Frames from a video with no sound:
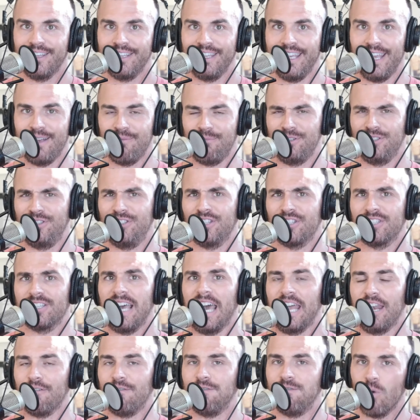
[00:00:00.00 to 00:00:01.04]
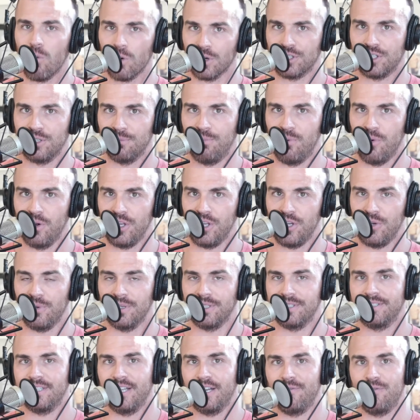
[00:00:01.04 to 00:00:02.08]
It was just kind of forced upon you
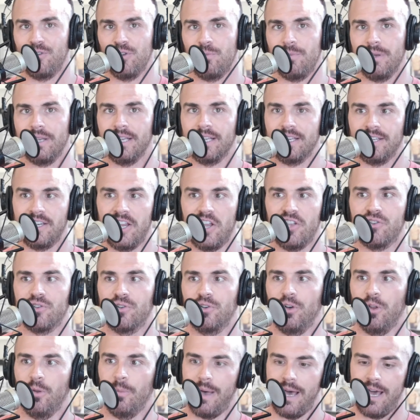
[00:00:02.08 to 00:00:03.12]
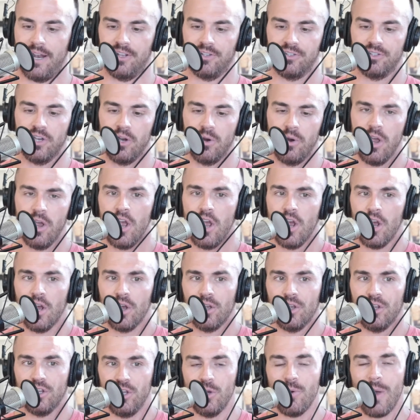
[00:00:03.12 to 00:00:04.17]
instead of you being intentional about it. So
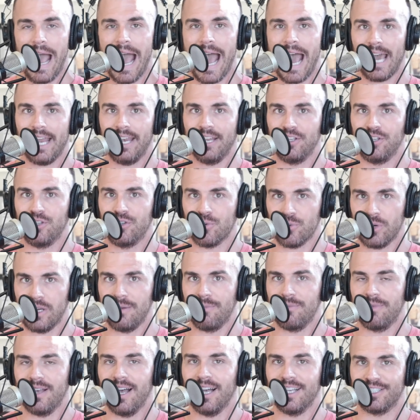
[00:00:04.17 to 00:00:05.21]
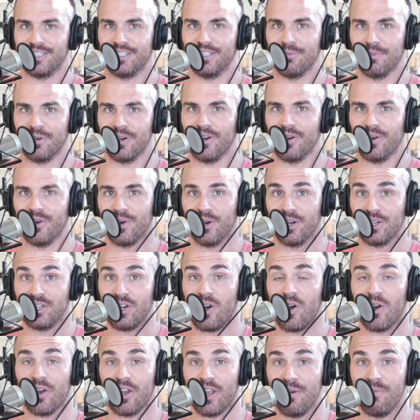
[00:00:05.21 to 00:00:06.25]
you had a dream customer or a
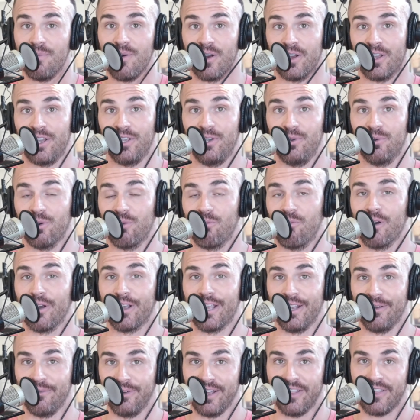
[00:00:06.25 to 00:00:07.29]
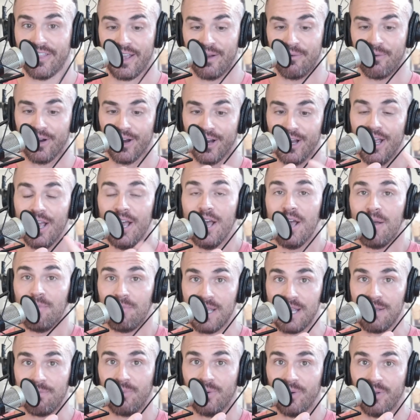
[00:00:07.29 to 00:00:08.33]
target market you were working with. They were
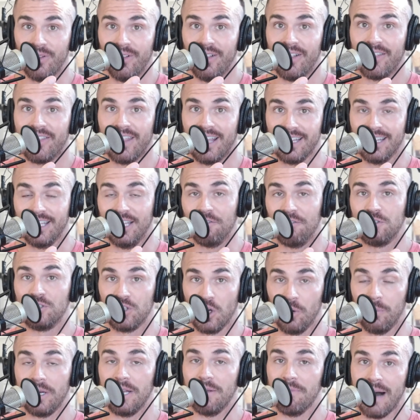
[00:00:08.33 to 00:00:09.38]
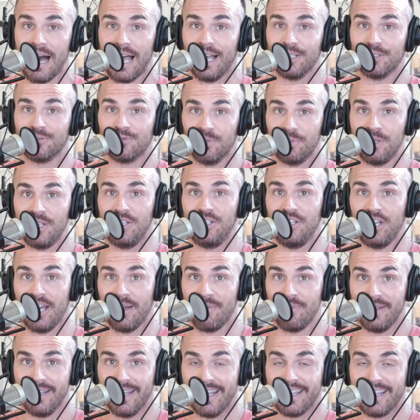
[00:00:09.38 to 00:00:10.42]
people that lived so many miles from the
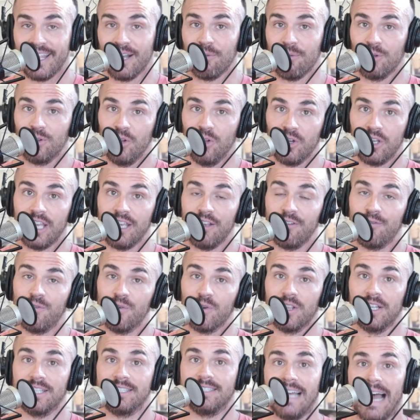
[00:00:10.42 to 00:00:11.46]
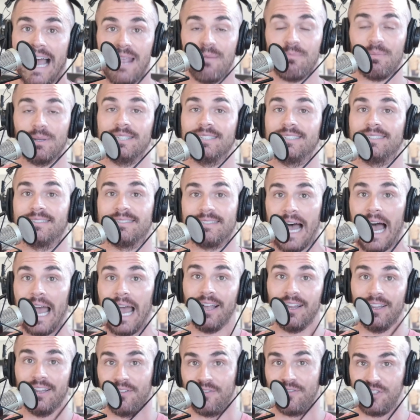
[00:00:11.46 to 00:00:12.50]
gym that were looking for the type and
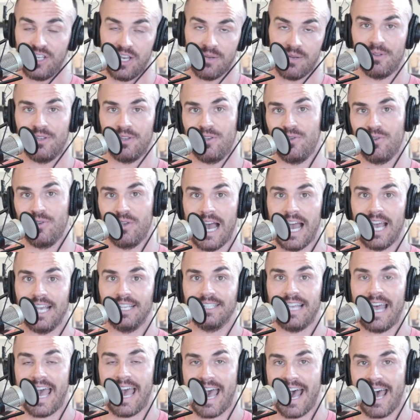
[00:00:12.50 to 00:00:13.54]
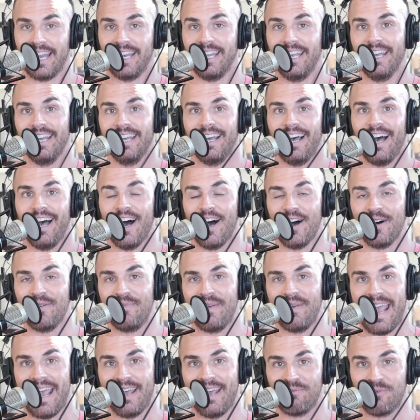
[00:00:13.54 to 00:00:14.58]
style of gym that you guys had,
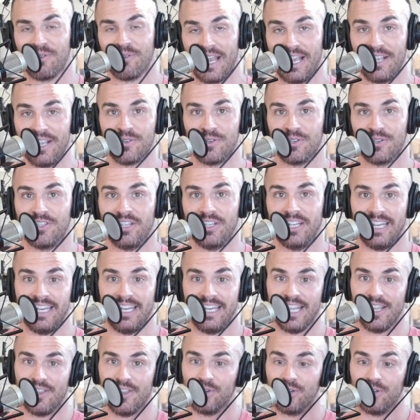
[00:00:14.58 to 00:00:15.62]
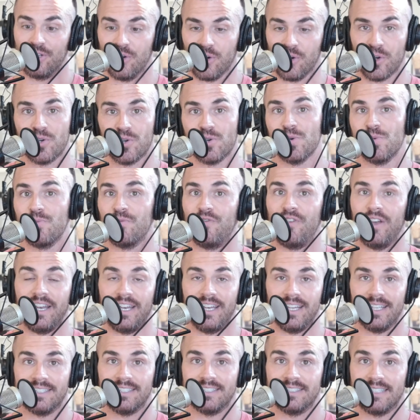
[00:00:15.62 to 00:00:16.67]
and were interested in either your group
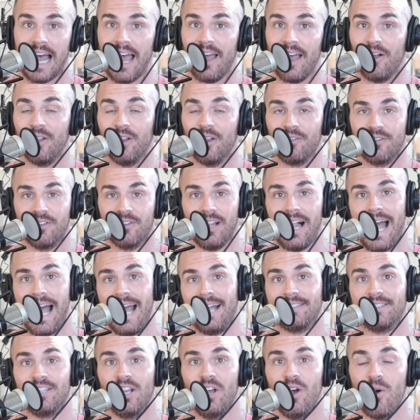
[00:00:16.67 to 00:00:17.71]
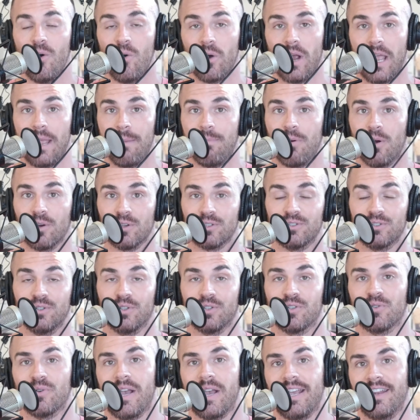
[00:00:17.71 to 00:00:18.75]
fitness style of class or a personal
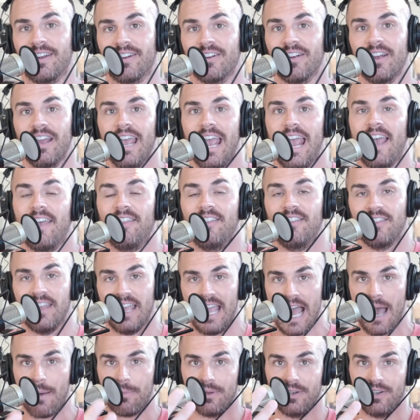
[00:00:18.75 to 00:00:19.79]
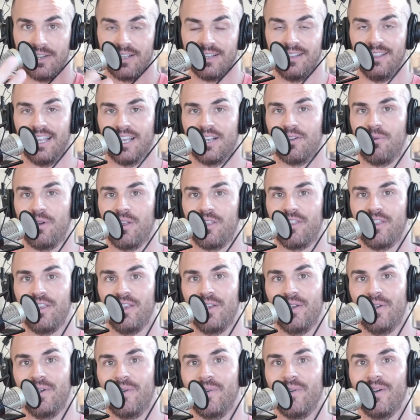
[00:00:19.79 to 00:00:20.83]
trainer. And then they happened to click with
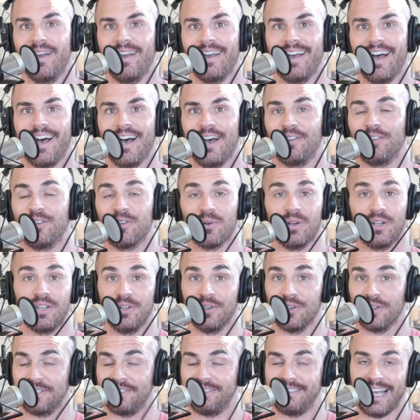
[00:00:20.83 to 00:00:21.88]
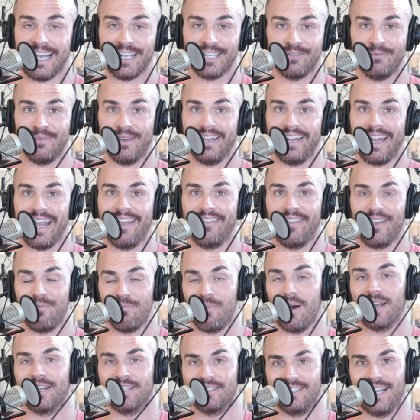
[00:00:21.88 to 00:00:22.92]
you during your assessment and they
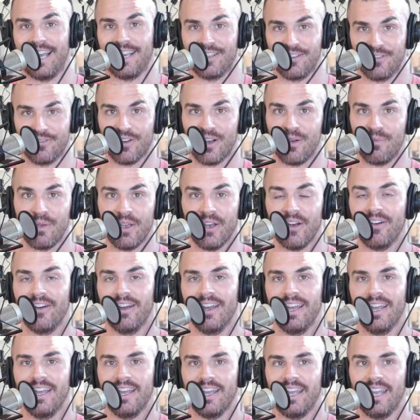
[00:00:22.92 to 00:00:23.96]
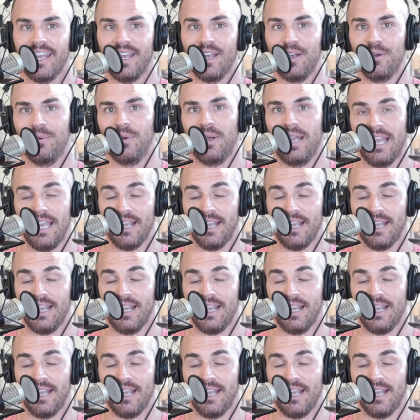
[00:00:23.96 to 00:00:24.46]
bought a session from you.